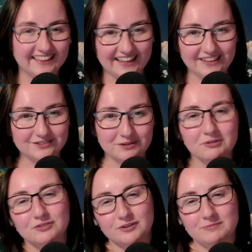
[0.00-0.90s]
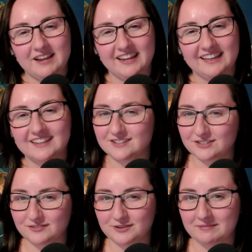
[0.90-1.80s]
Thank you so much for spending
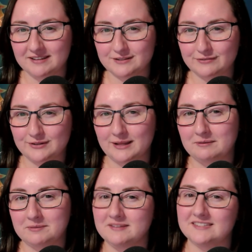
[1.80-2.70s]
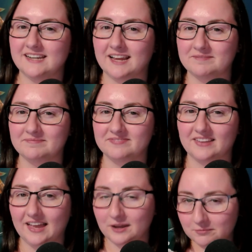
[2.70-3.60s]
just a few minutes of your day with me today.
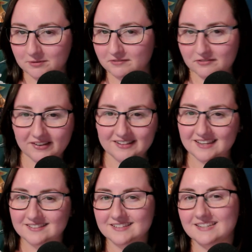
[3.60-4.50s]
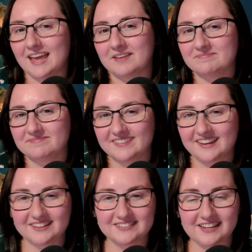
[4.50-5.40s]
I hope you have a fantastic day,
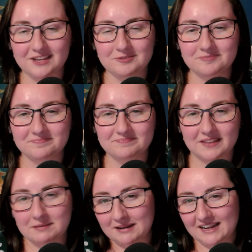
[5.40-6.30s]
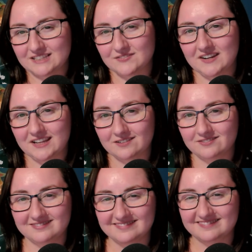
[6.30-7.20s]
and I'll see you in my next video.